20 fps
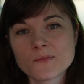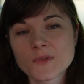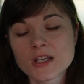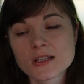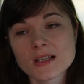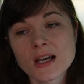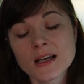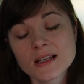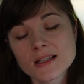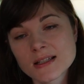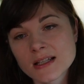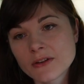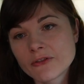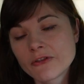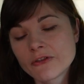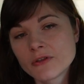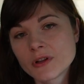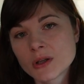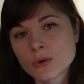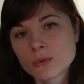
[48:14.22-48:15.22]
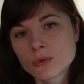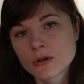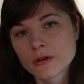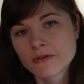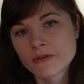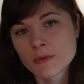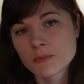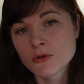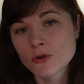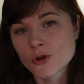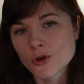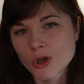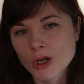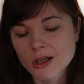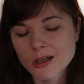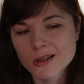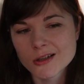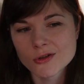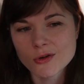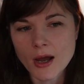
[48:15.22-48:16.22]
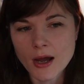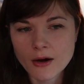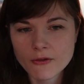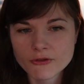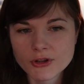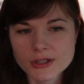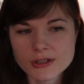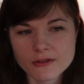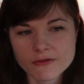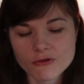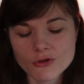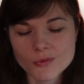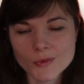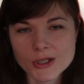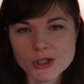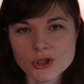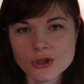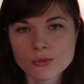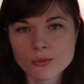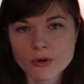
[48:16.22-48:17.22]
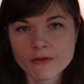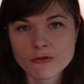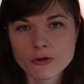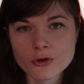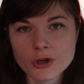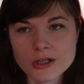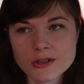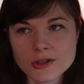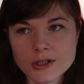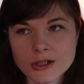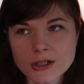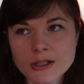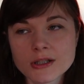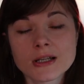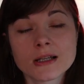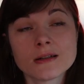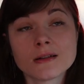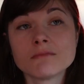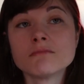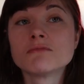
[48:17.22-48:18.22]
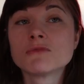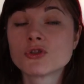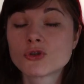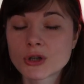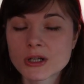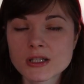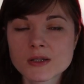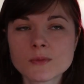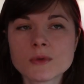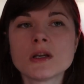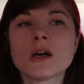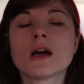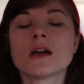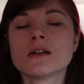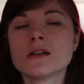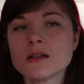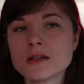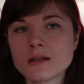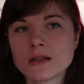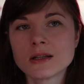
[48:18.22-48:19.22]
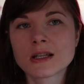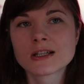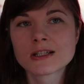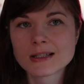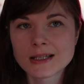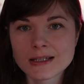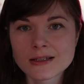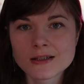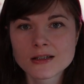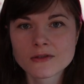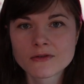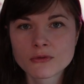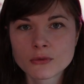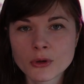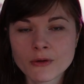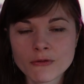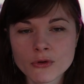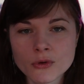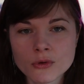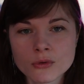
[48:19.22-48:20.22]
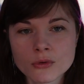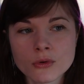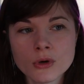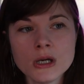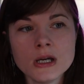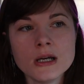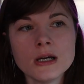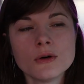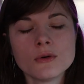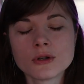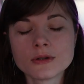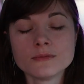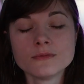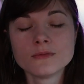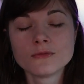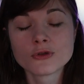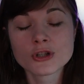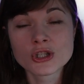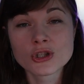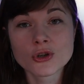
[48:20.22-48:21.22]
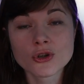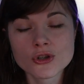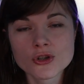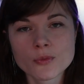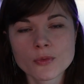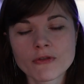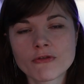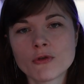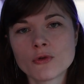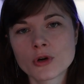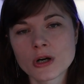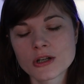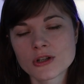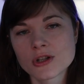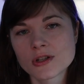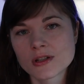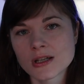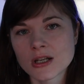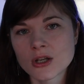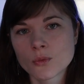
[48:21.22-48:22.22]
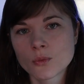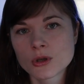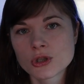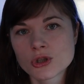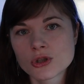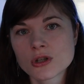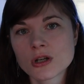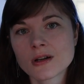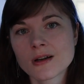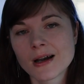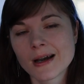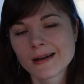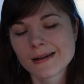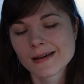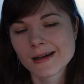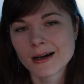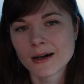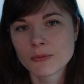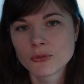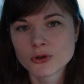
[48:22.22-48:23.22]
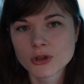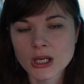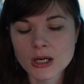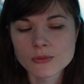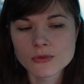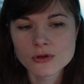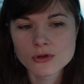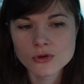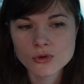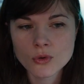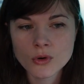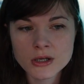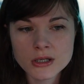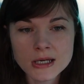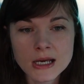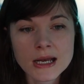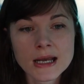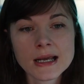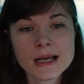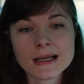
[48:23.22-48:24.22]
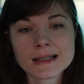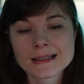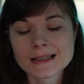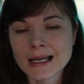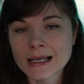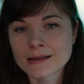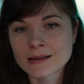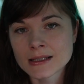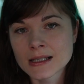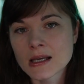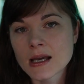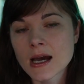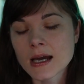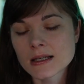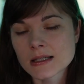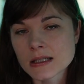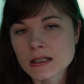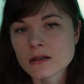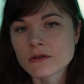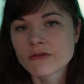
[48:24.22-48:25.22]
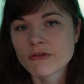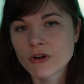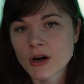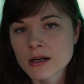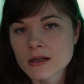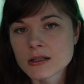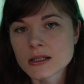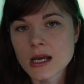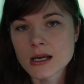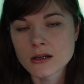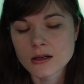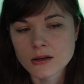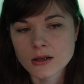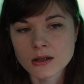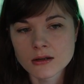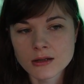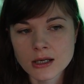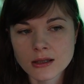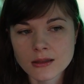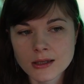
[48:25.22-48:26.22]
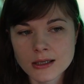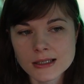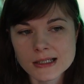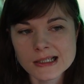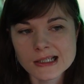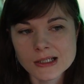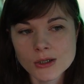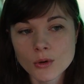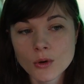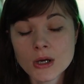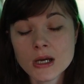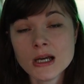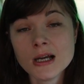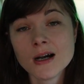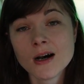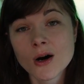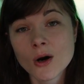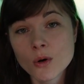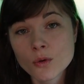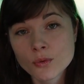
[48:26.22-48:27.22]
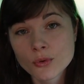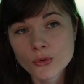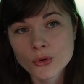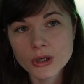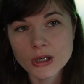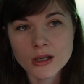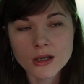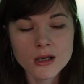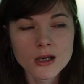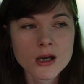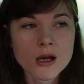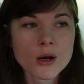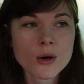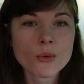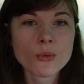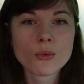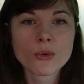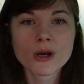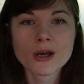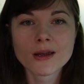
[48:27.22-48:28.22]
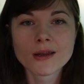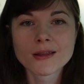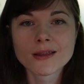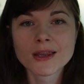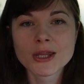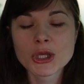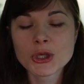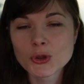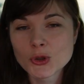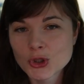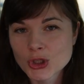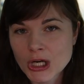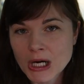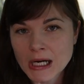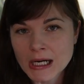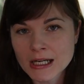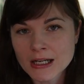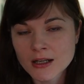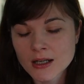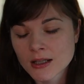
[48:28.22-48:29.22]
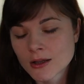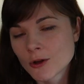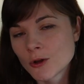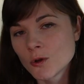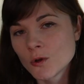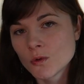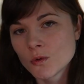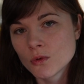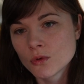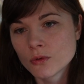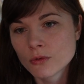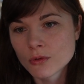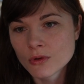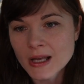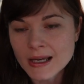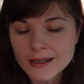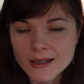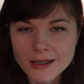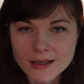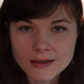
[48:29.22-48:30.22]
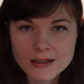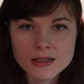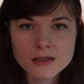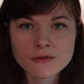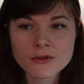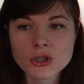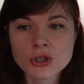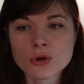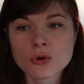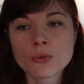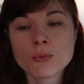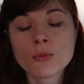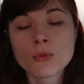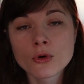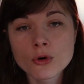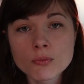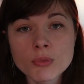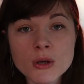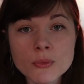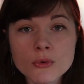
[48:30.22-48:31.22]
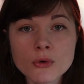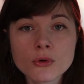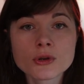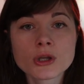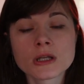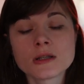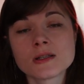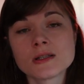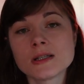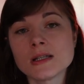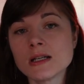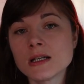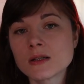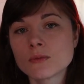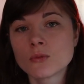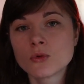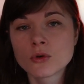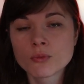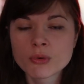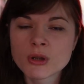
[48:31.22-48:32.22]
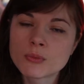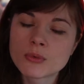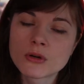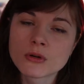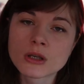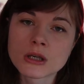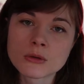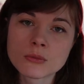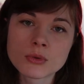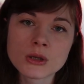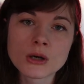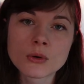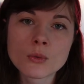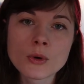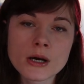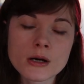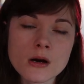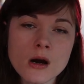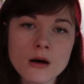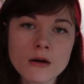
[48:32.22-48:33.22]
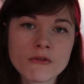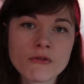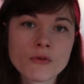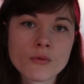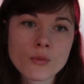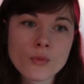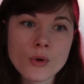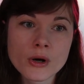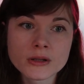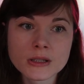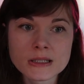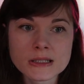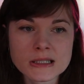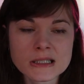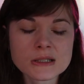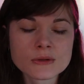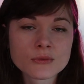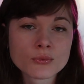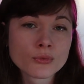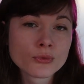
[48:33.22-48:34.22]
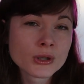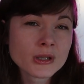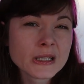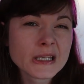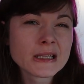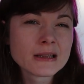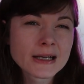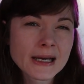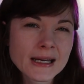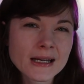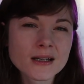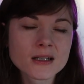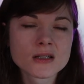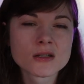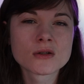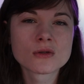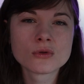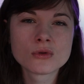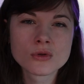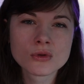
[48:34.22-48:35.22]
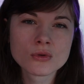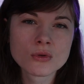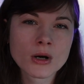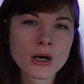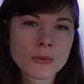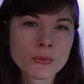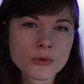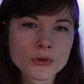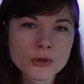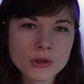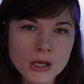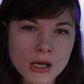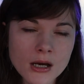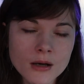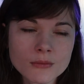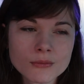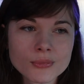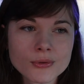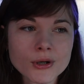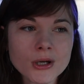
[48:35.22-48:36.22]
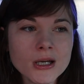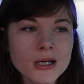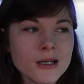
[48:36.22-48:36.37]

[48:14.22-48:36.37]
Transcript: because I definitely would have appreciated to have this information before I started. And trust me, I did an extensive review or research before I decided which bootcamp to join. Sadly, I didn't find anything like this, so hopefully with you sharing and you liking this video, more people can see it, more people can be aware of what is it really like to do a bootcamp,